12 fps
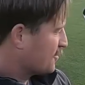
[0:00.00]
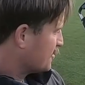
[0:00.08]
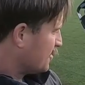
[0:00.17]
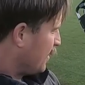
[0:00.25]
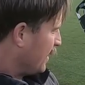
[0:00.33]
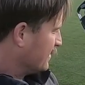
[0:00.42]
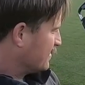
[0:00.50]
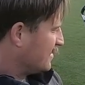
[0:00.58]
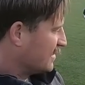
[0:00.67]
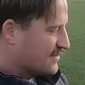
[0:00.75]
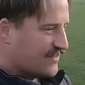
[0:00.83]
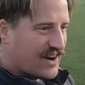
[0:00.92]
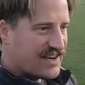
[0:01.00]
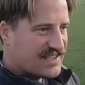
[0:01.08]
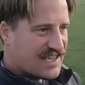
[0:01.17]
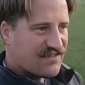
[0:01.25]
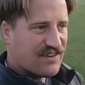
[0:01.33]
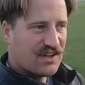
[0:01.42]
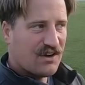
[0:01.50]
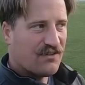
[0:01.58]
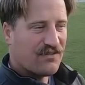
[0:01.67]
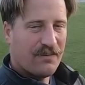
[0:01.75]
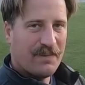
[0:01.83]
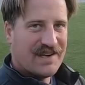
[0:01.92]
So it's very difficult
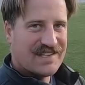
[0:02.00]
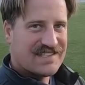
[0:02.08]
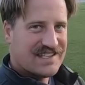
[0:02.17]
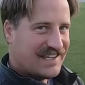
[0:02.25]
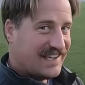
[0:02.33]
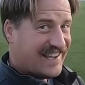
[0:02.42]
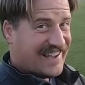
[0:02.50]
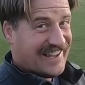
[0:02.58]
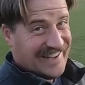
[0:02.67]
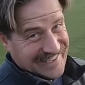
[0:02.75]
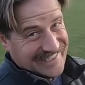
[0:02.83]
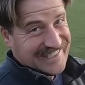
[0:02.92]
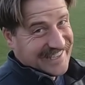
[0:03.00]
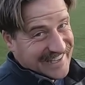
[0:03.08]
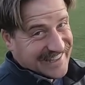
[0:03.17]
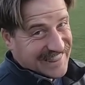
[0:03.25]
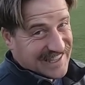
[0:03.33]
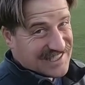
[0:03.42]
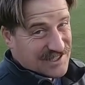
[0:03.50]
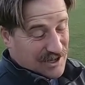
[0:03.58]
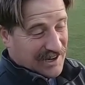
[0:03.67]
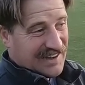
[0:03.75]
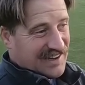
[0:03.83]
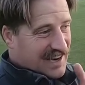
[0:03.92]
for me to see to get the
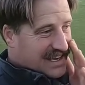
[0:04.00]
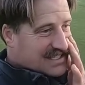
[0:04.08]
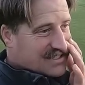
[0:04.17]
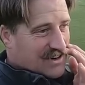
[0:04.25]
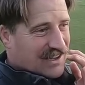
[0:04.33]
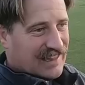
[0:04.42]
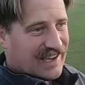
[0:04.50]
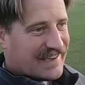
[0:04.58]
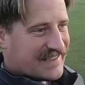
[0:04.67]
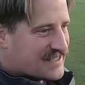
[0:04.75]
straight, nice straight line.